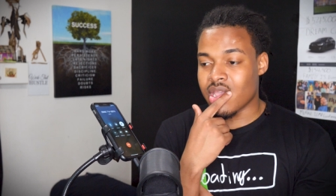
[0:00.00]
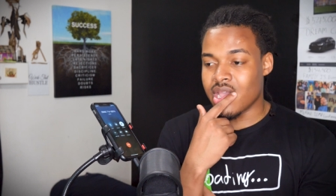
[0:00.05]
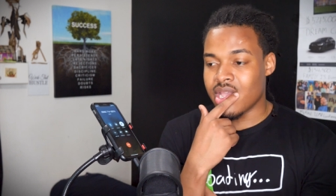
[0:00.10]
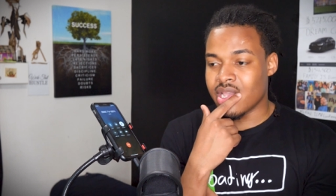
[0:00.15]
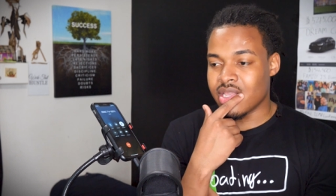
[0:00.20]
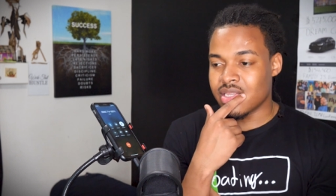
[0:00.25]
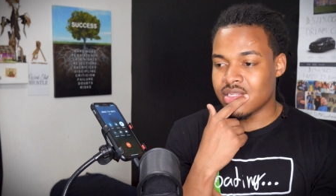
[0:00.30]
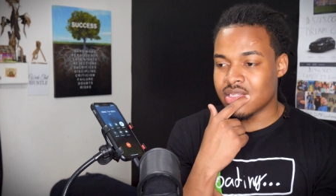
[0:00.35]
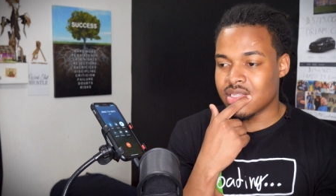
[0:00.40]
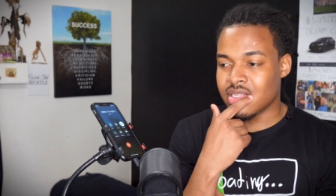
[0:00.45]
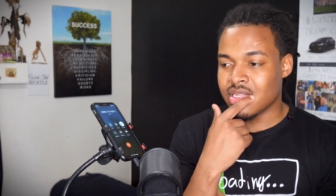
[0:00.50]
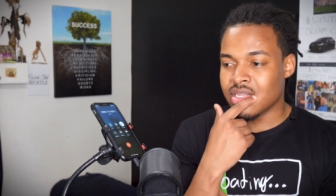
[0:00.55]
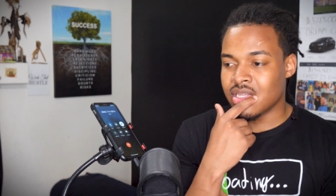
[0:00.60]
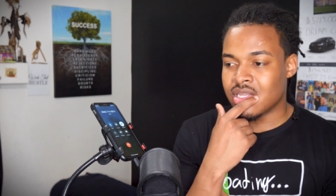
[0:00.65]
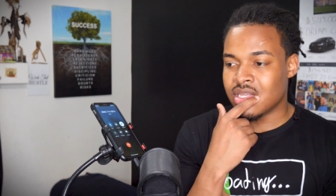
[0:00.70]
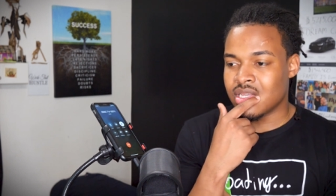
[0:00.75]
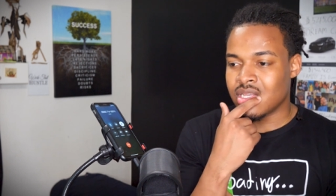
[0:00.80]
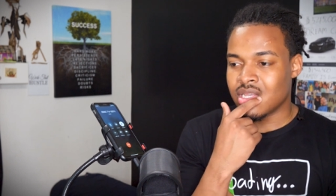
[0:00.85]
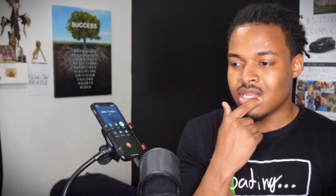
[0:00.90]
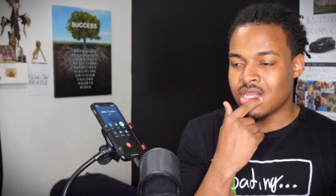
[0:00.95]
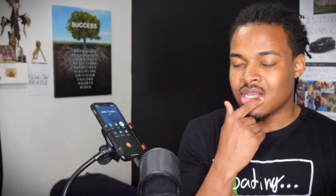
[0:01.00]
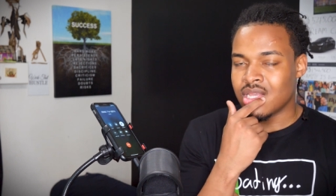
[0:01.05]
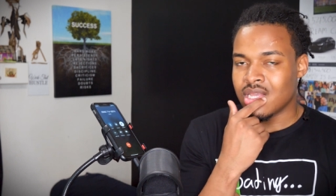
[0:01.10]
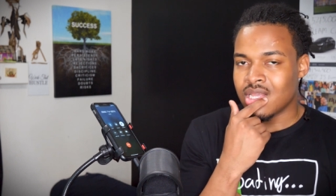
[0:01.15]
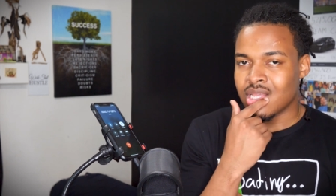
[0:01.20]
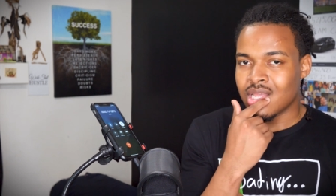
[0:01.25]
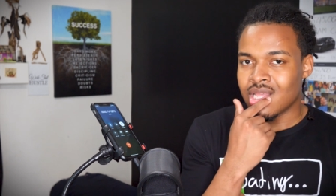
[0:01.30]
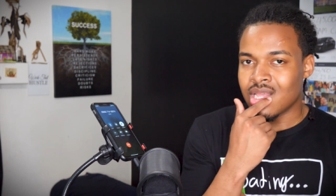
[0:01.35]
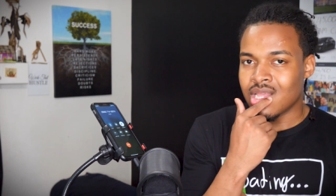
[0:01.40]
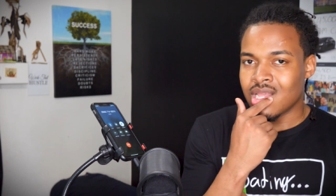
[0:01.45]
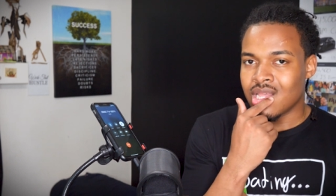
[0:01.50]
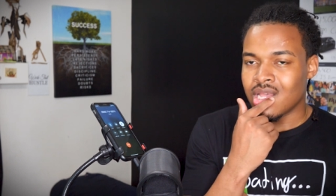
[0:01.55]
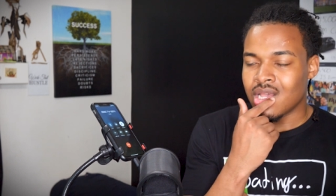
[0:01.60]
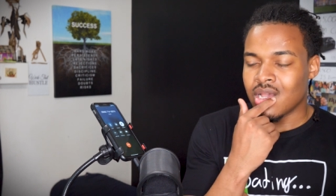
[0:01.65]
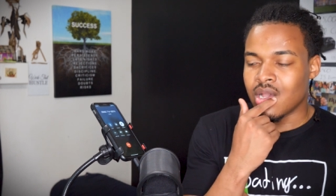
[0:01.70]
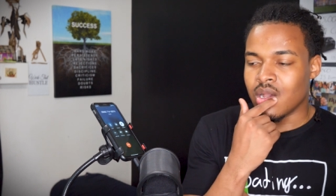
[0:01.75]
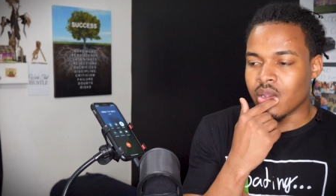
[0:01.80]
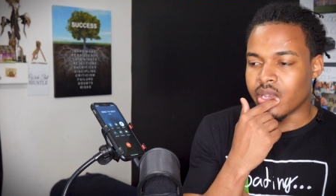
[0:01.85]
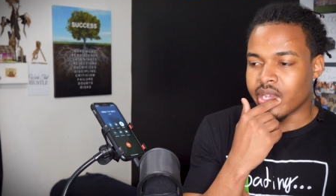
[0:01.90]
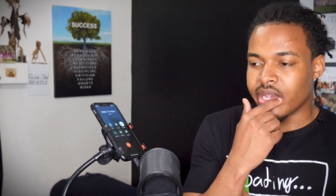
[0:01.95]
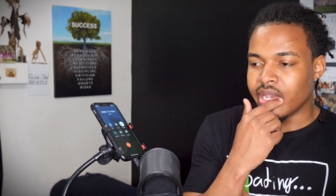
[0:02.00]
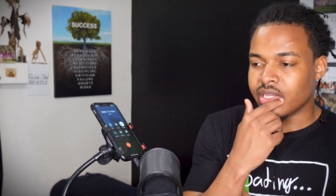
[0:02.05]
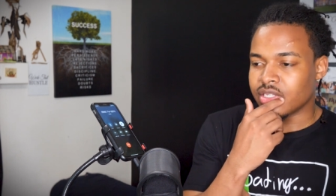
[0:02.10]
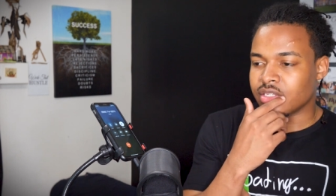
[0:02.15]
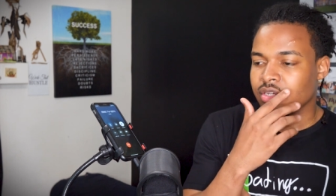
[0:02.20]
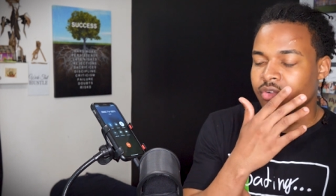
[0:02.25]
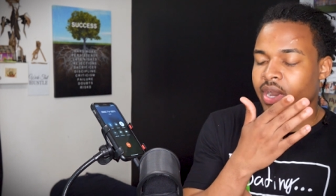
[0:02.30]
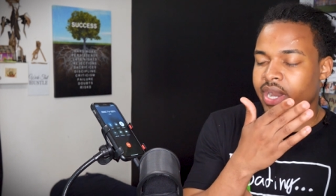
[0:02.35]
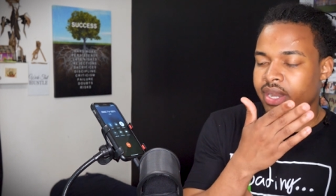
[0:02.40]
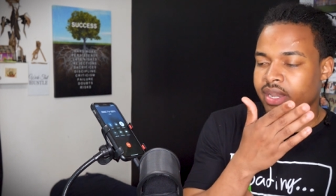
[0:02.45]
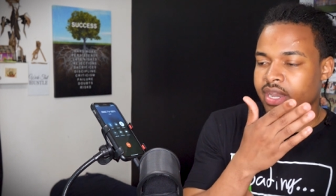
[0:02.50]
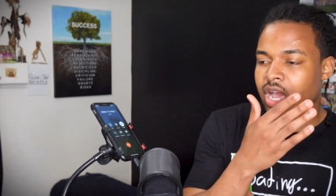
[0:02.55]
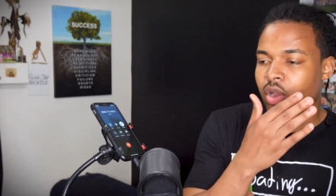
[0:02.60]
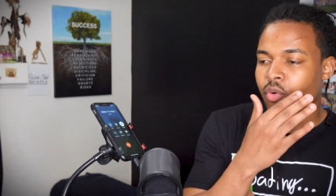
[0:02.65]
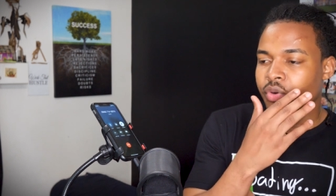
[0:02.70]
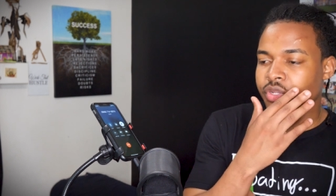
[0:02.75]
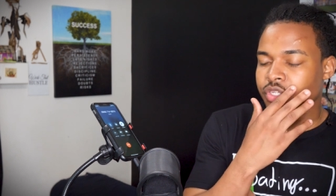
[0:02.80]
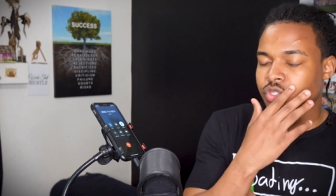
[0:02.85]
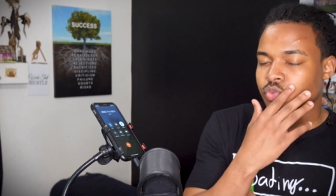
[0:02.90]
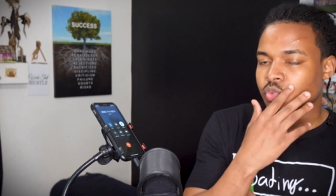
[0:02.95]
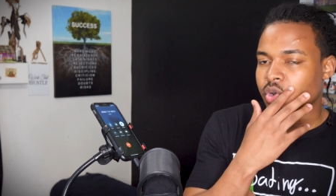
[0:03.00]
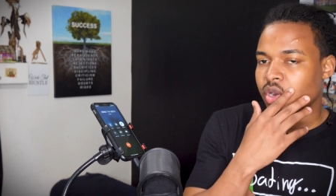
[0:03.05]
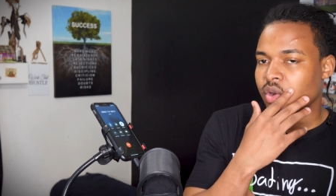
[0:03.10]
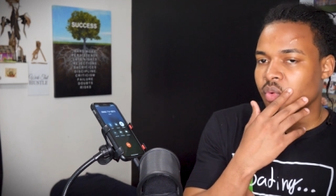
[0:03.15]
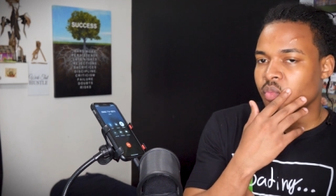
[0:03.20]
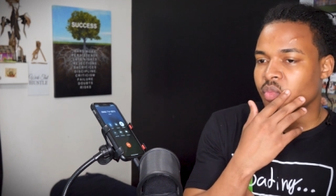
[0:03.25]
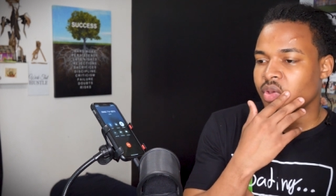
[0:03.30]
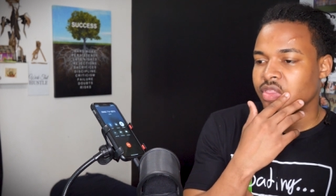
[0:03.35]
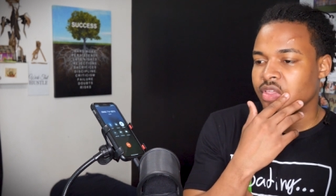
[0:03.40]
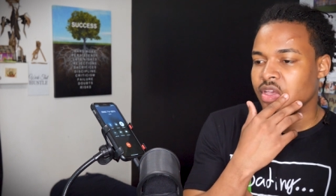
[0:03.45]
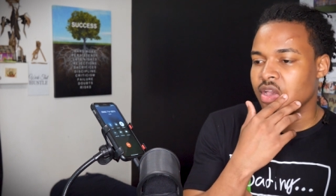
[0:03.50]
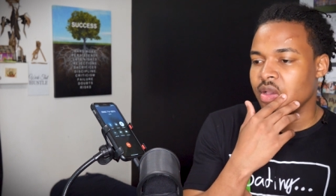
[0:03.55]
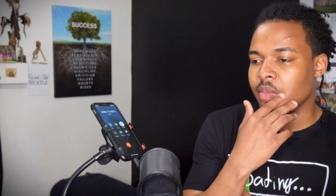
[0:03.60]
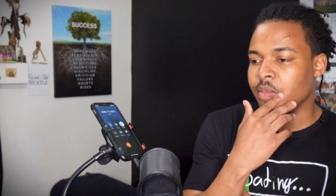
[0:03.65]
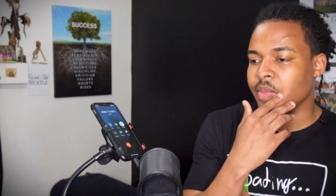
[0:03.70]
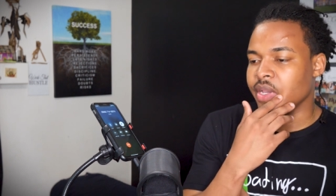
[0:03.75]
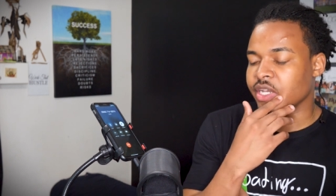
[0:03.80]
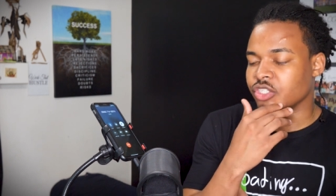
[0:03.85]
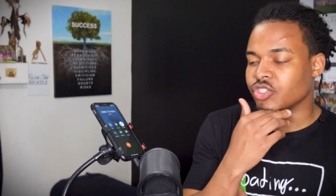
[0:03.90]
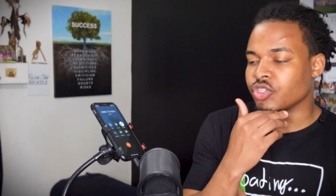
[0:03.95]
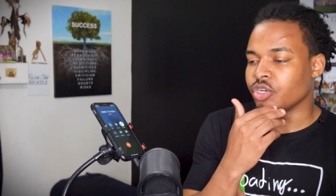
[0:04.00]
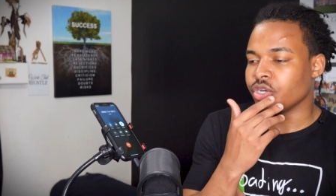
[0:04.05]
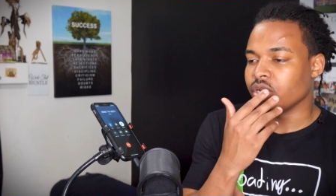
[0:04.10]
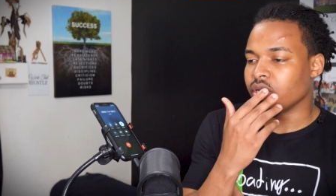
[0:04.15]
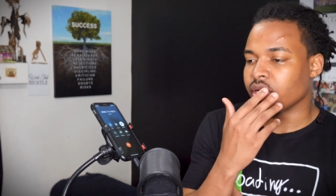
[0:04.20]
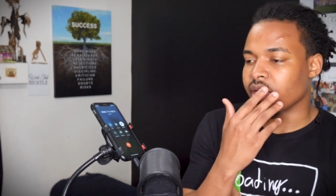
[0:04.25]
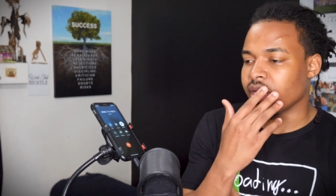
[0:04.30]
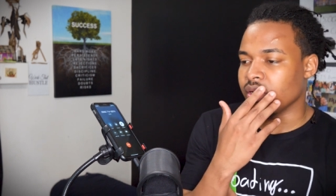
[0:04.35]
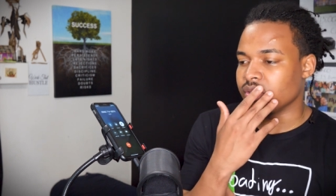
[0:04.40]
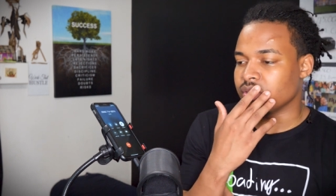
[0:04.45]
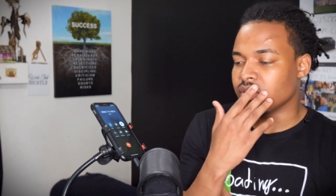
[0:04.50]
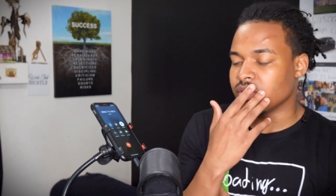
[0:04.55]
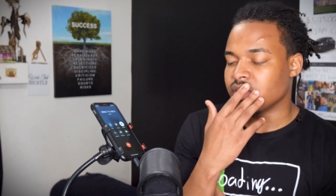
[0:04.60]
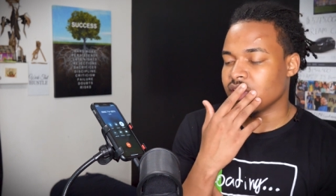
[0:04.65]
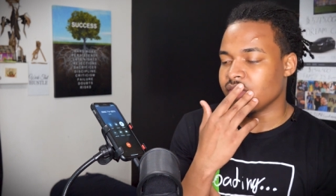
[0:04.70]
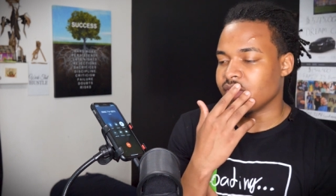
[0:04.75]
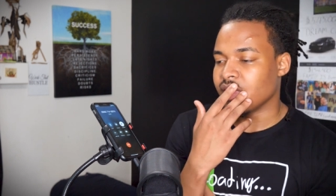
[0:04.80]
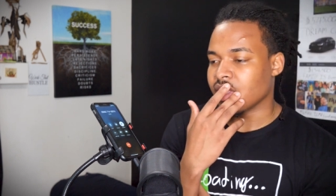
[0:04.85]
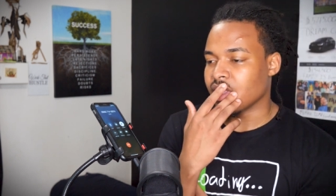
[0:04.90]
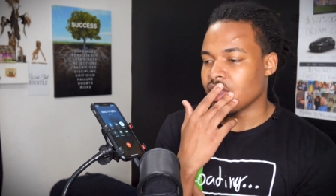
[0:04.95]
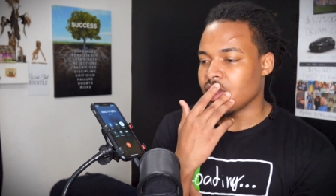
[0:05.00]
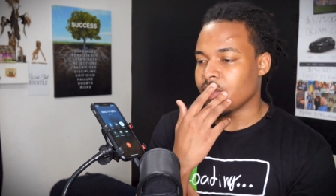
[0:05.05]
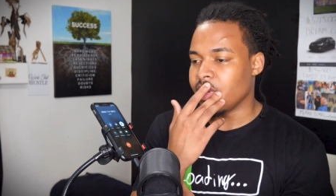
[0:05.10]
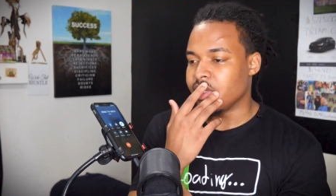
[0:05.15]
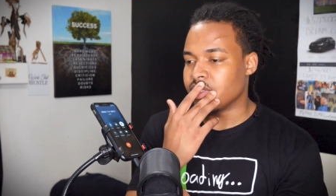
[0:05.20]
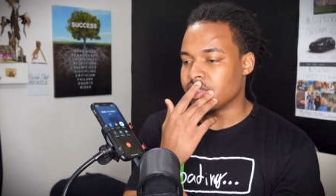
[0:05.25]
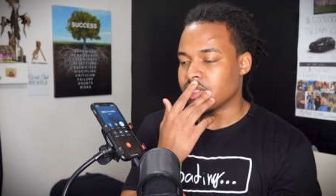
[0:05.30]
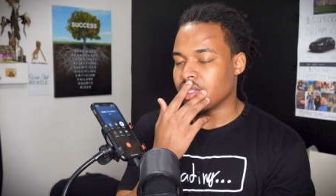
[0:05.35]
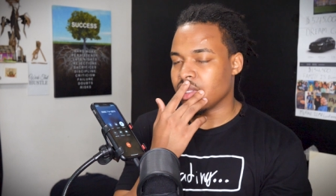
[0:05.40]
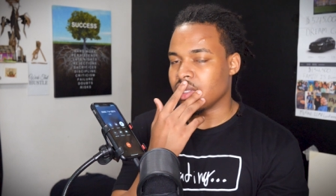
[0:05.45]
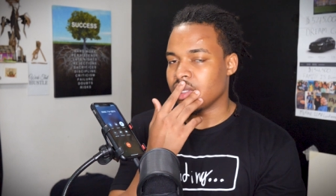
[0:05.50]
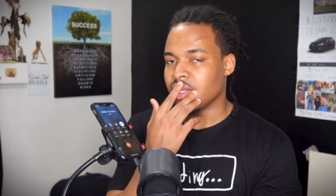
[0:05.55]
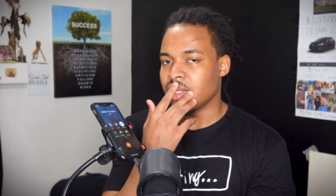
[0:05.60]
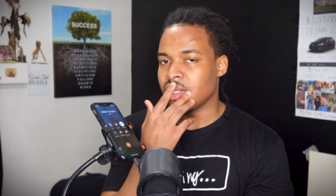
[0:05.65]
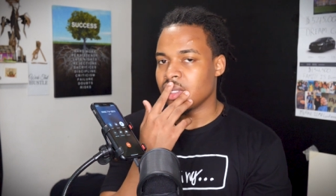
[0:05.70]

um, which will be around August. Okay, so right now we're just working with um, external accounts and stuff like that basically.